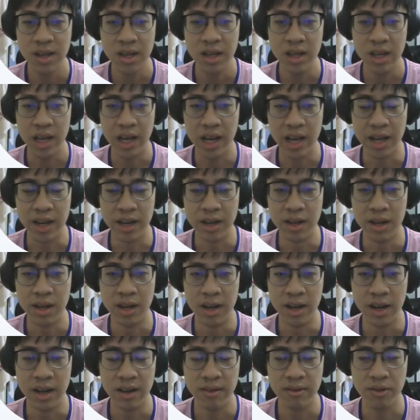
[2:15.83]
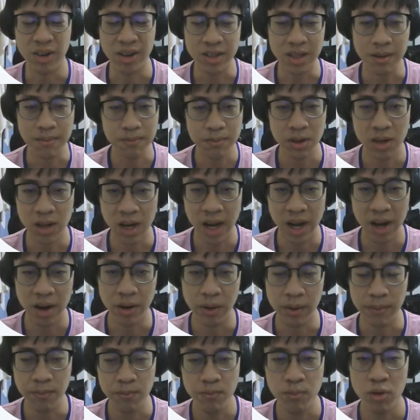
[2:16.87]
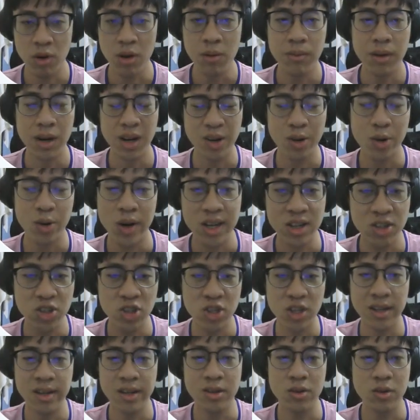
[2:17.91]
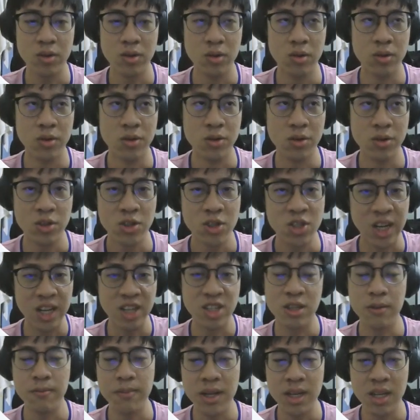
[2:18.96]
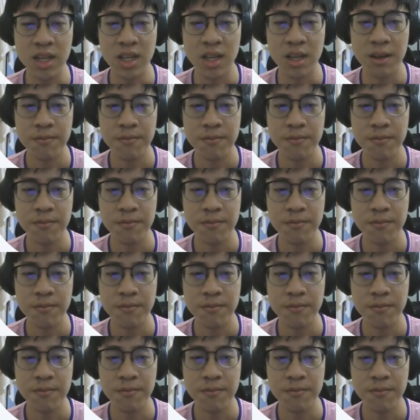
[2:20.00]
And for example, I'll prompt a question to ChatGPT.